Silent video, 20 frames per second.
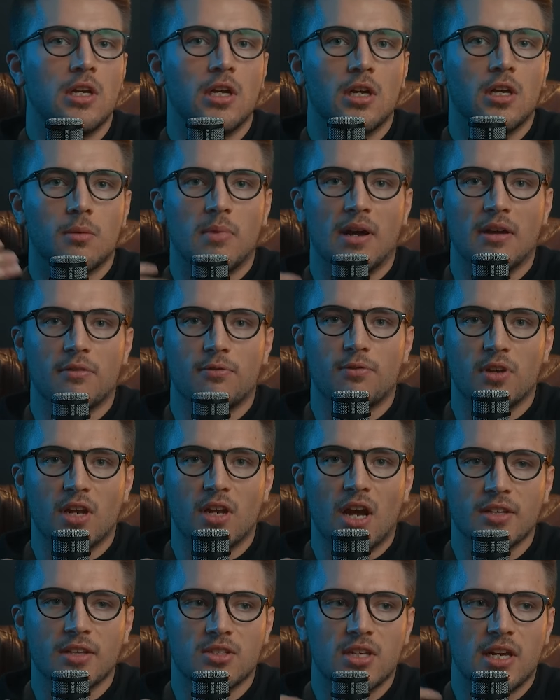My
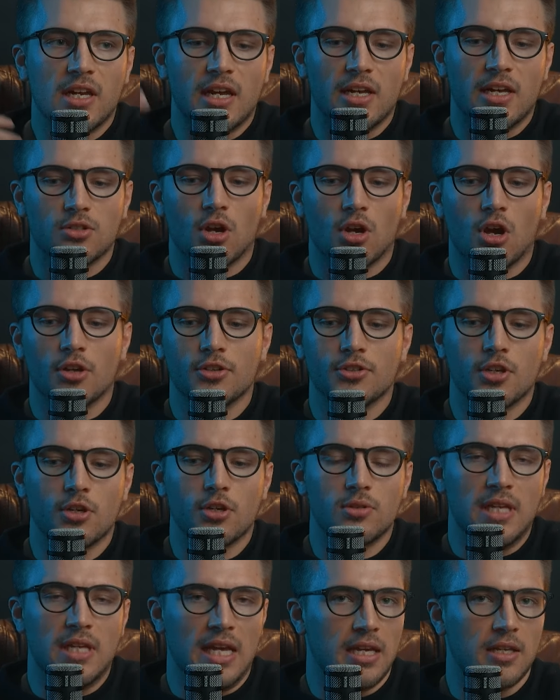fiance has also
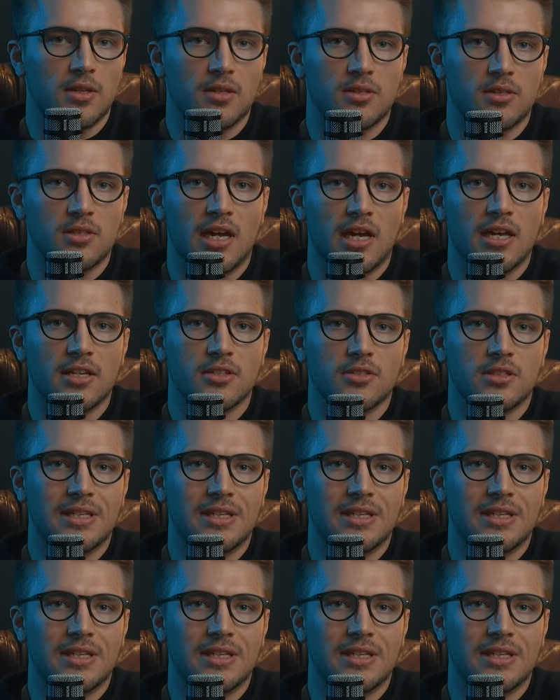taken the test,